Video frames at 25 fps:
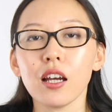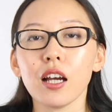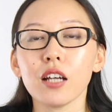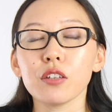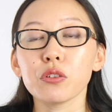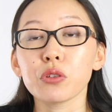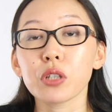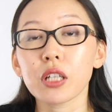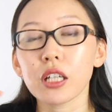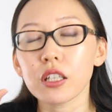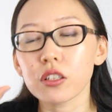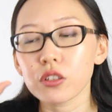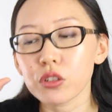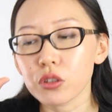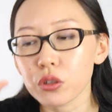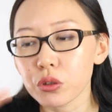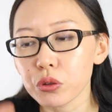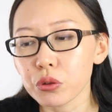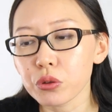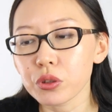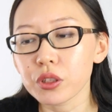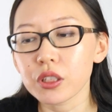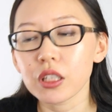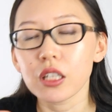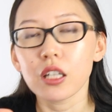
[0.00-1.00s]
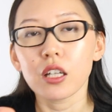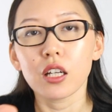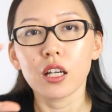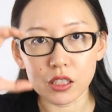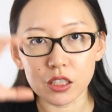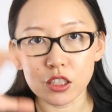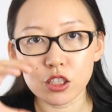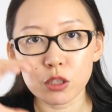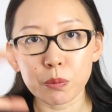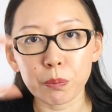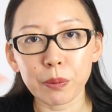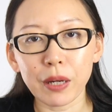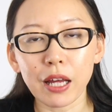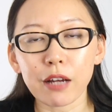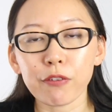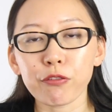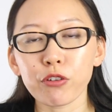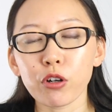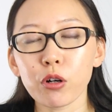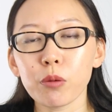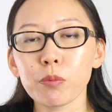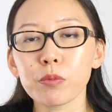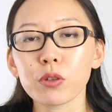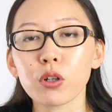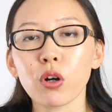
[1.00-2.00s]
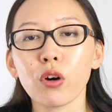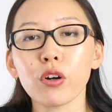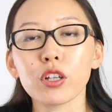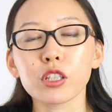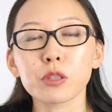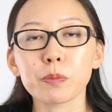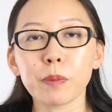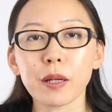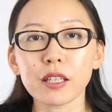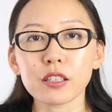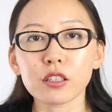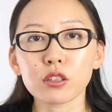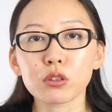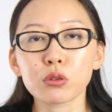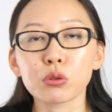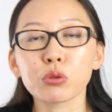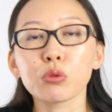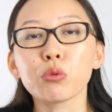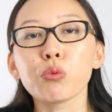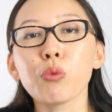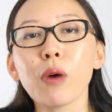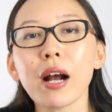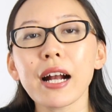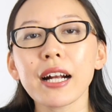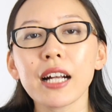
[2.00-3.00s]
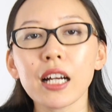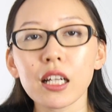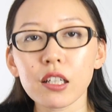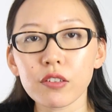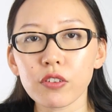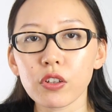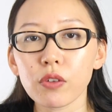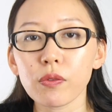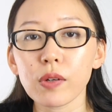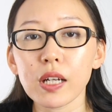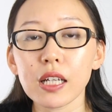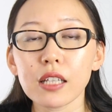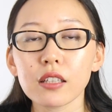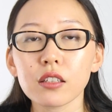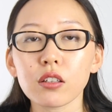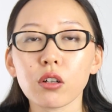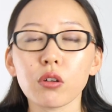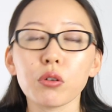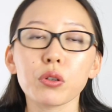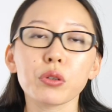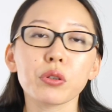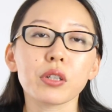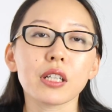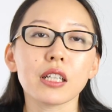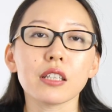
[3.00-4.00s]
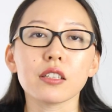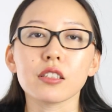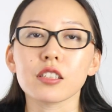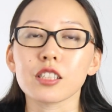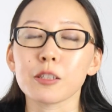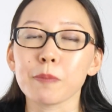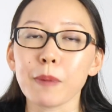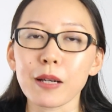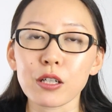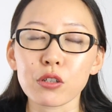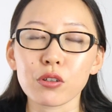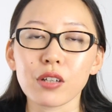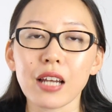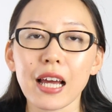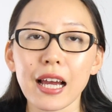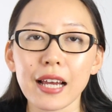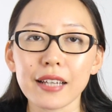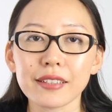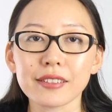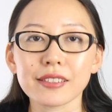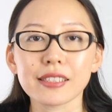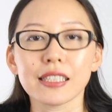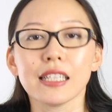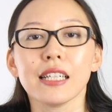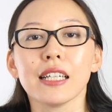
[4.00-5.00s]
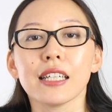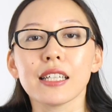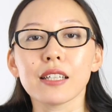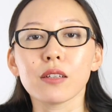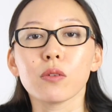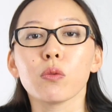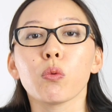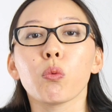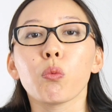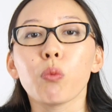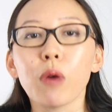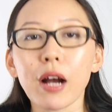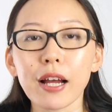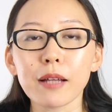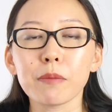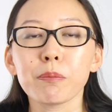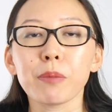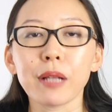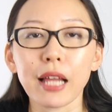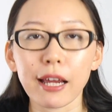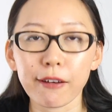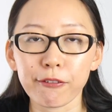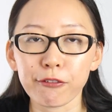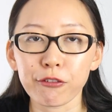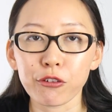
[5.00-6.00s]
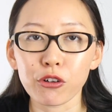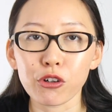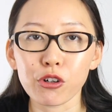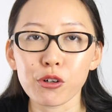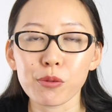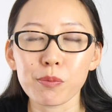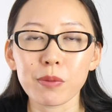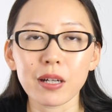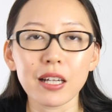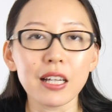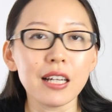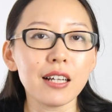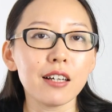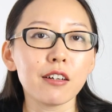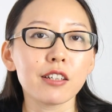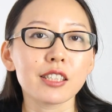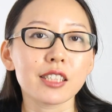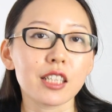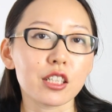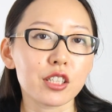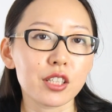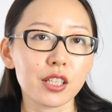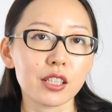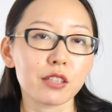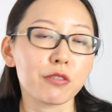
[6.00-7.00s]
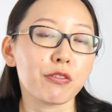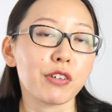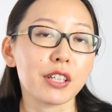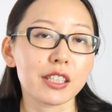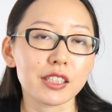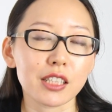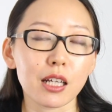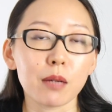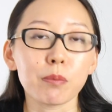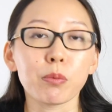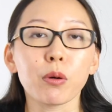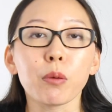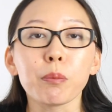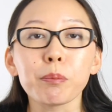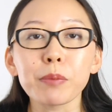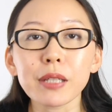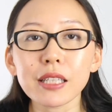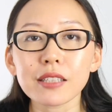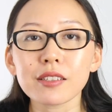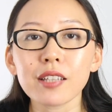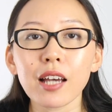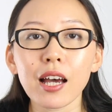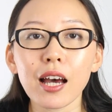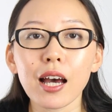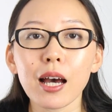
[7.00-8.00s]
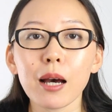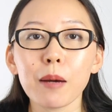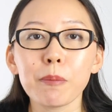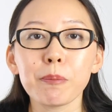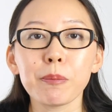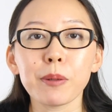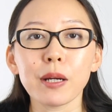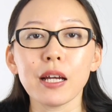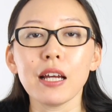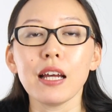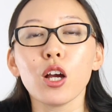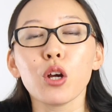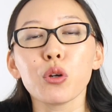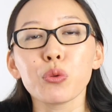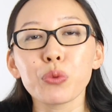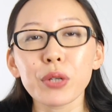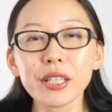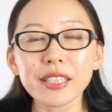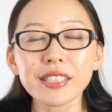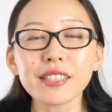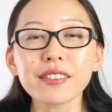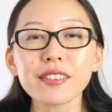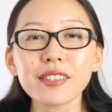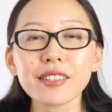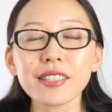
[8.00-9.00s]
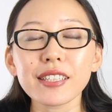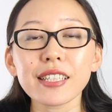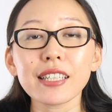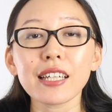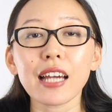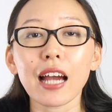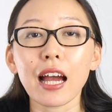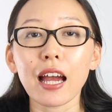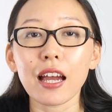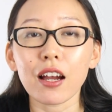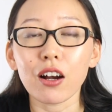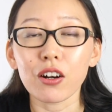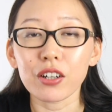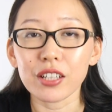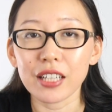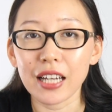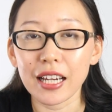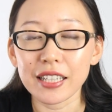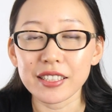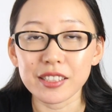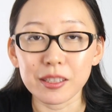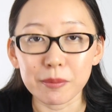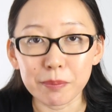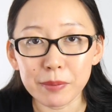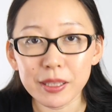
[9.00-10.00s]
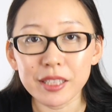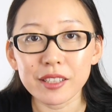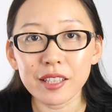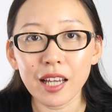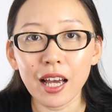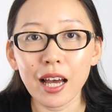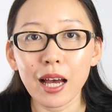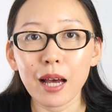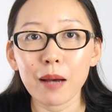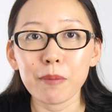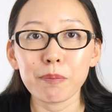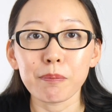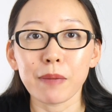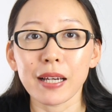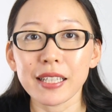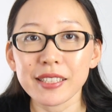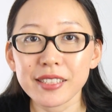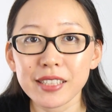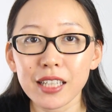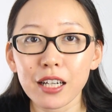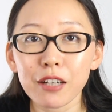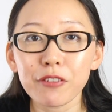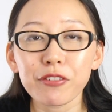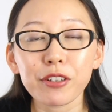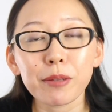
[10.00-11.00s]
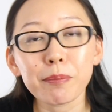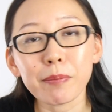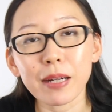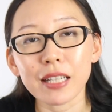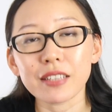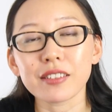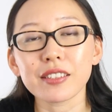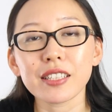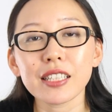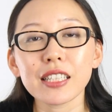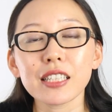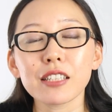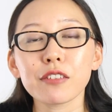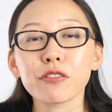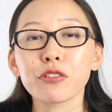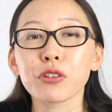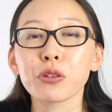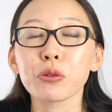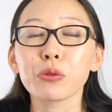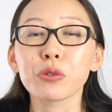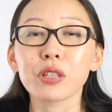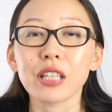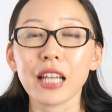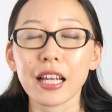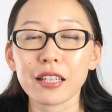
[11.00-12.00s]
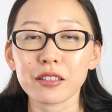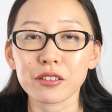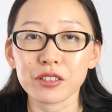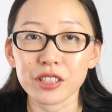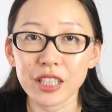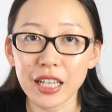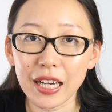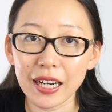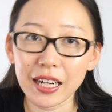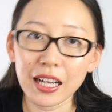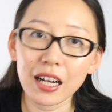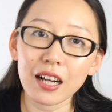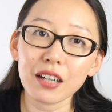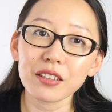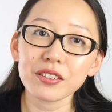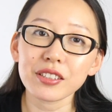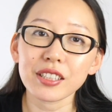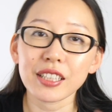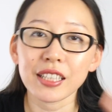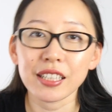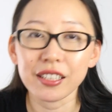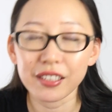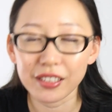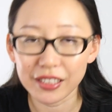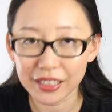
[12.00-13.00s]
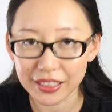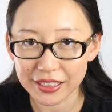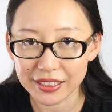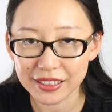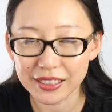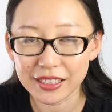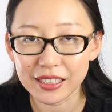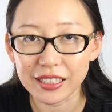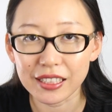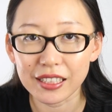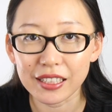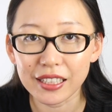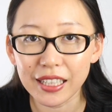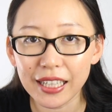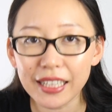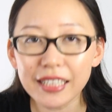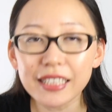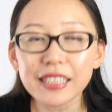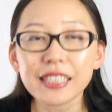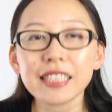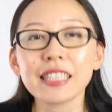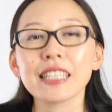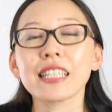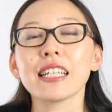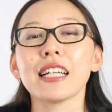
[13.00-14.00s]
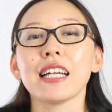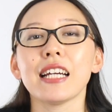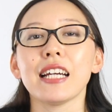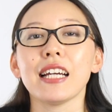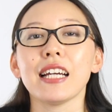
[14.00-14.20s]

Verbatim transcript: You can use each platform corresponding to one kind of event, or you can just specialize in one platform, such as, for example, example Meetup. Recently I organized a Meetup myself in Madrid if you would like to check out. Here is the link.